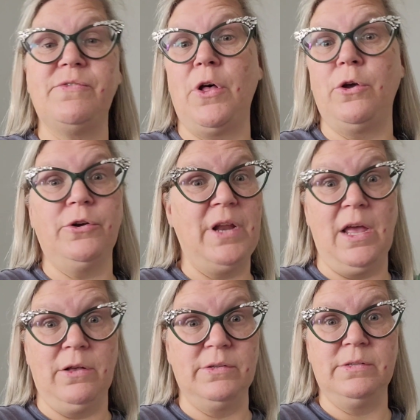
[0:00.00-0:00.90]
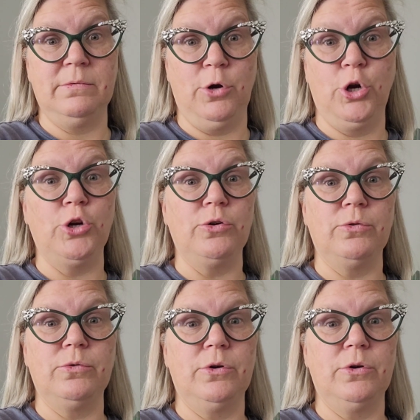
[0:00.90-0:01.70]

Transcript: of all, her nails, her